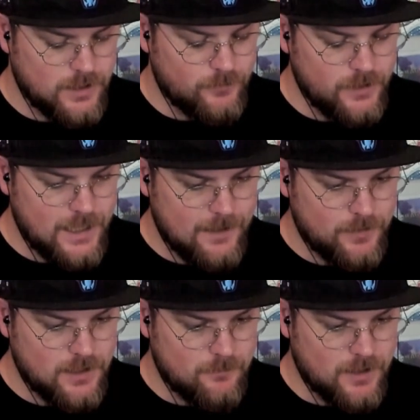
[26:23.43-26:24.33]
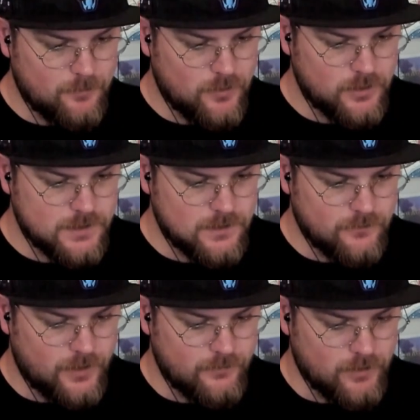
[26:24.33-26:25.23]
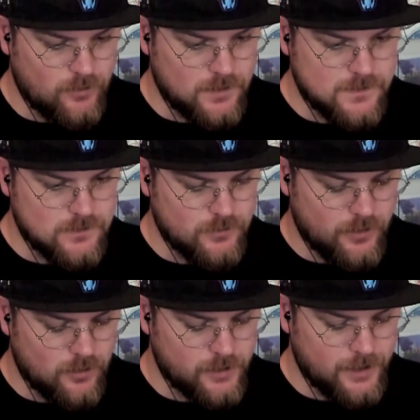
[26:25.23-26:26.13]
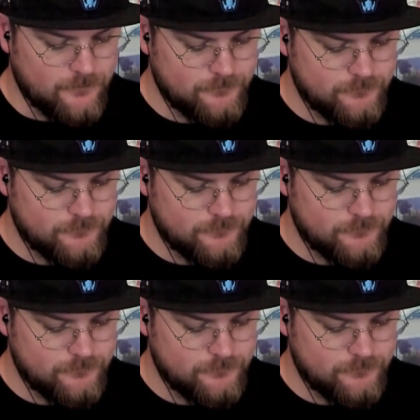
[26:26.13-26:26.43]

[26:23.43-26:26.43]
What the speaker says: I'm really happy that my opponent didn't evolve their Ralts into a Kirlia.